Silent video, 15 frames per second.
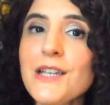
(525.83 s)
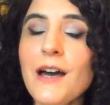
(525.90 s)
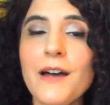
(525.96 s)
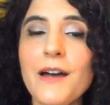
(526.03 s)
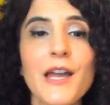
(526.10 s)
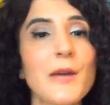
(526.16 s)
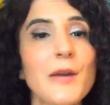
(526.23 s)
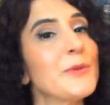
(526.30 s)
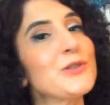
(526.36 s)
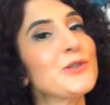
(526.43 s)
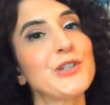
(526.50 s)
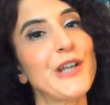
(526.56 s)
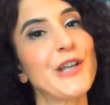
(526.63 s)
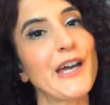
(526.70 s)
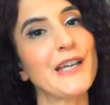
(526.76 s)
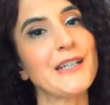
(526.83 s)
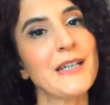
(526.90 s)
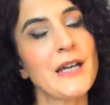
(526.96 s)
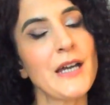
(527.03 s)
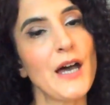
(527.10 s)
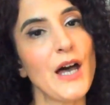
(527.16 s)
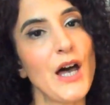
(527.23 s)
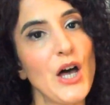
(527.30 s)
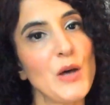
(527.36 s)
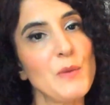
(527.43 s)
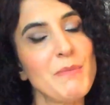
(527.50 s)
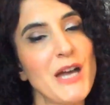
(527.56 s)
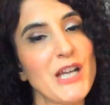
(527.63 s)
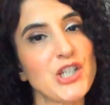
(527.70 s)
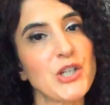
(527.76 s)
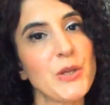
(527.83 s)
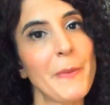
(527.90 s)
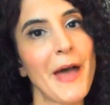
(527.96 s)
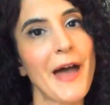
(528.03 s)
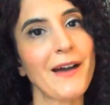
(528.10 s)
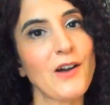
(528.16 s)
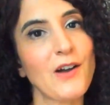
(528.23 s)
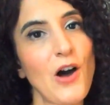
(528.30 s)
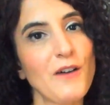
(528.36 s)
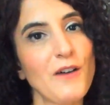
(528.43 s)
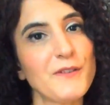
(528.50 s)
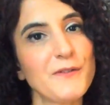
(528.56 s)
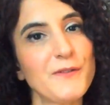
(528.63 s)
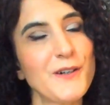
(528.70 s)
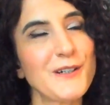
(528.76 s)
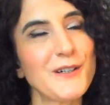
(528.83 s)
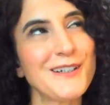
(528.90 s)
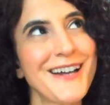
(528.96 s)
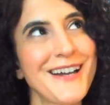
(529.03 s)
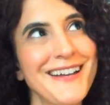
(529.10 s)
able to get men to back off of her.